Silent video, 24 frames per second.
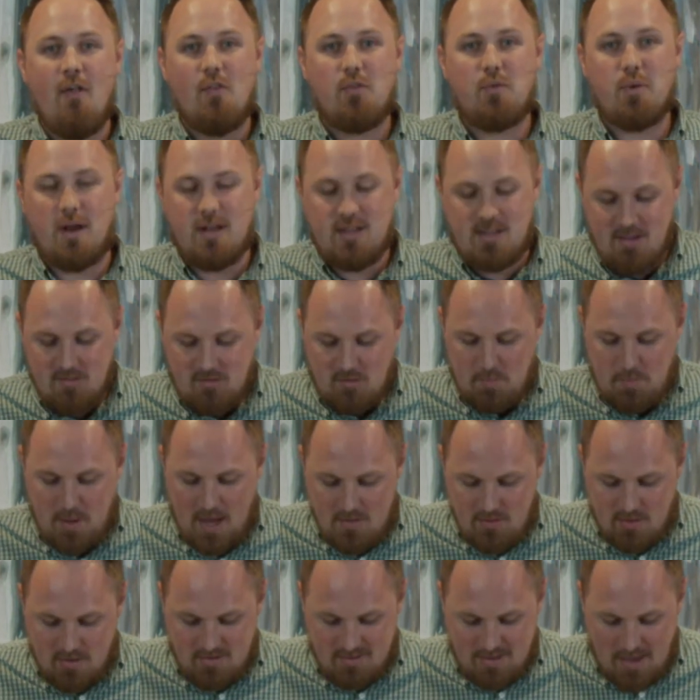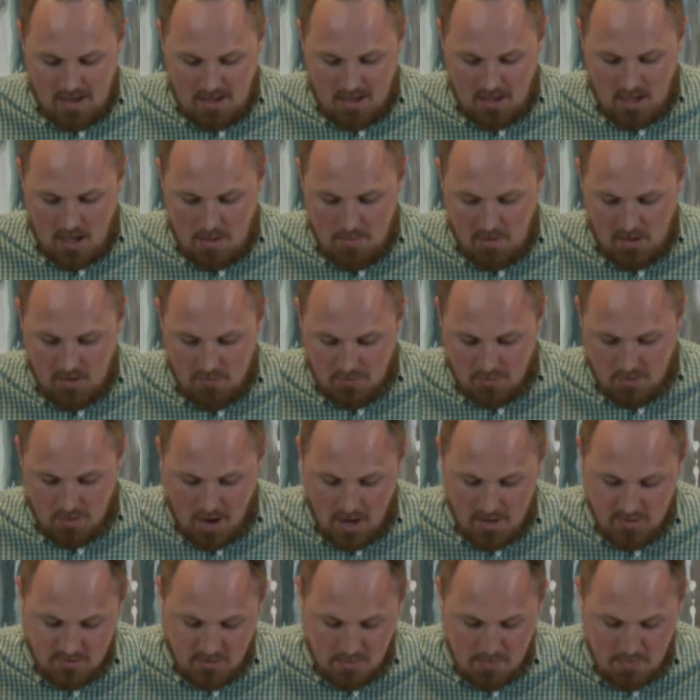To anticipate the second coming of Christ.